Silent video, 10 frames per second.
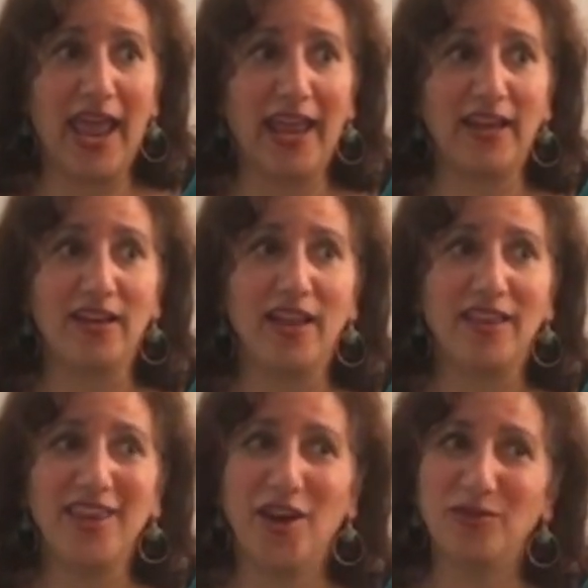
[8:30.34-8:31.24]
And,
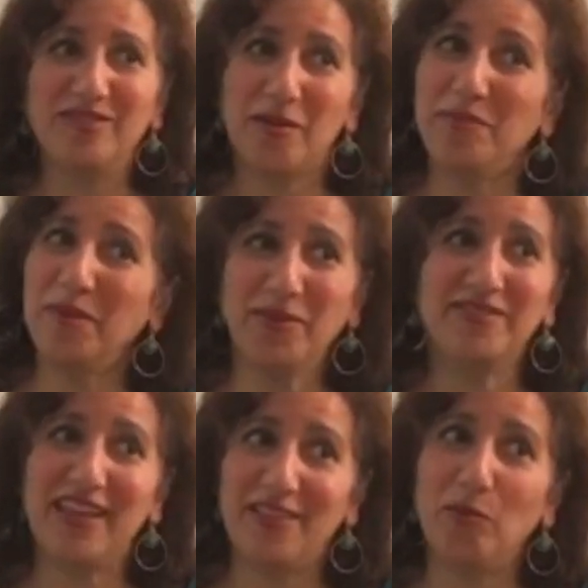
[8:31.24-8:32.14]
you know, some people
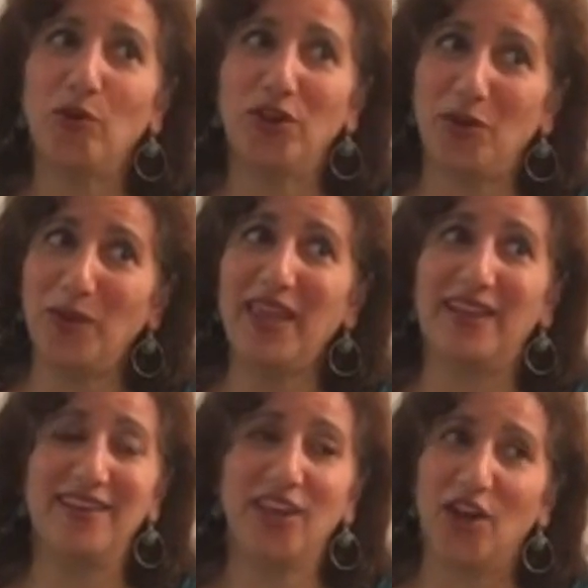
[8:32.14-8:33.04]
say the more you
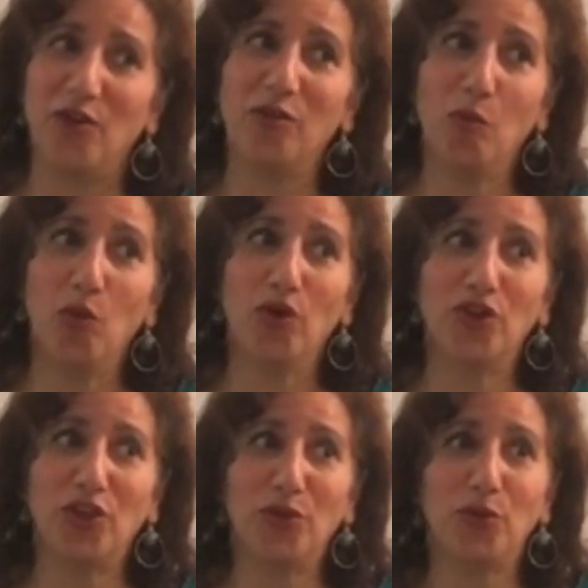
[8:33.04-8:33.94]
eat, you know, the more
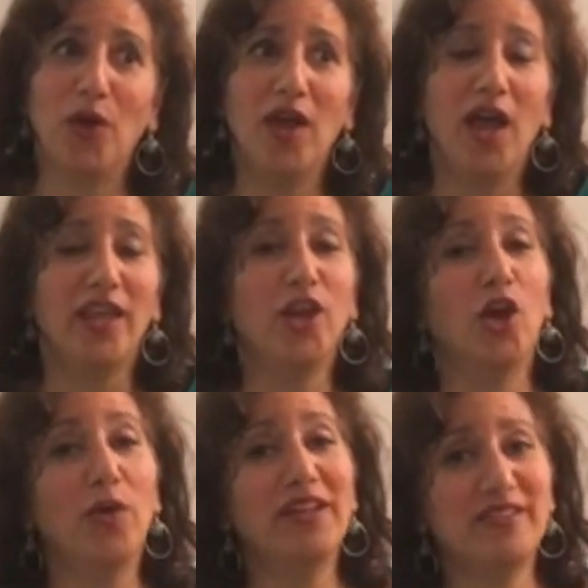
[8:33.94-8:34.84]
you
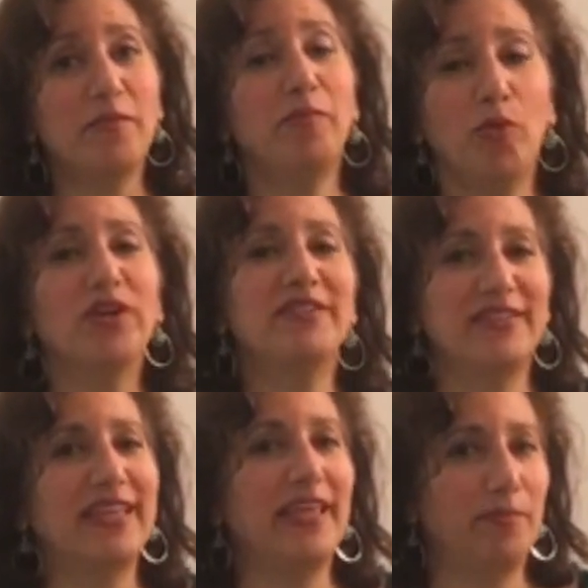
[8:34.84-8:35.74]
know, it's important
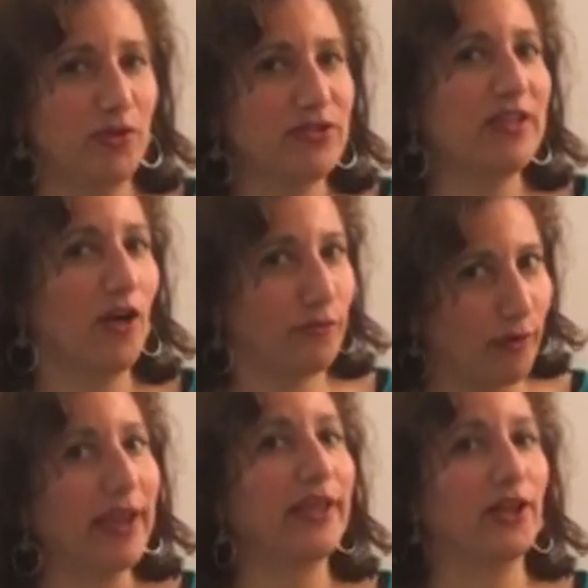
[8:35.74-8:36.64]
to keep yourself
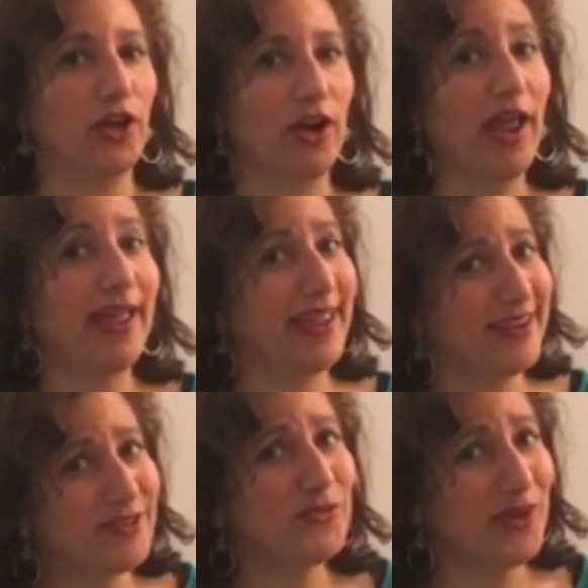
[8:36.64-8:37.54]
regular.
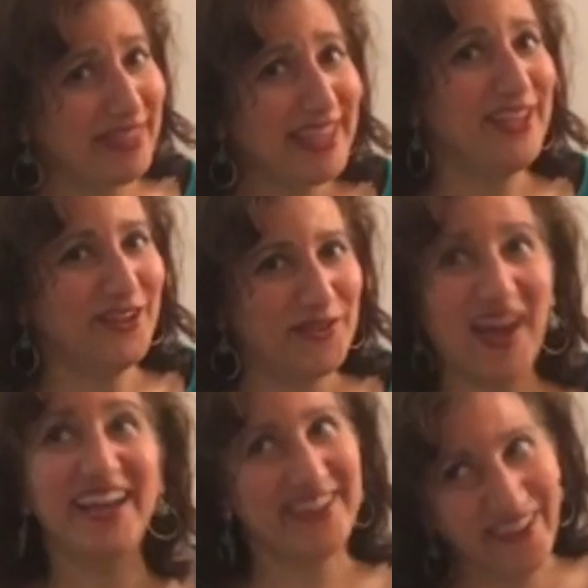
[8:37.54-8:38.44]
And one thing you
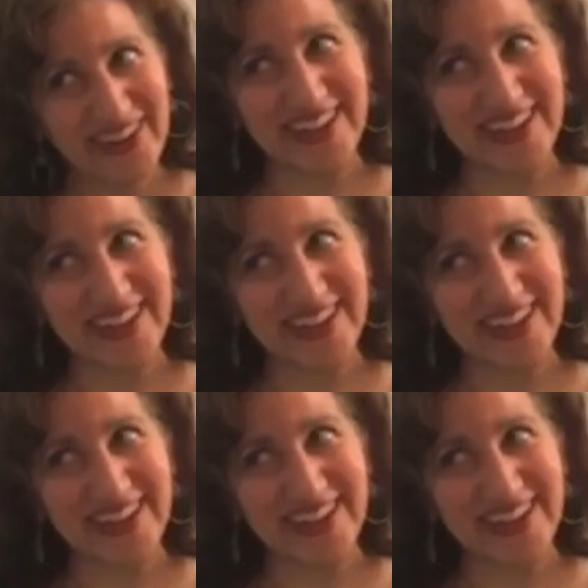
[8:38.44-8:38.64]
might notice...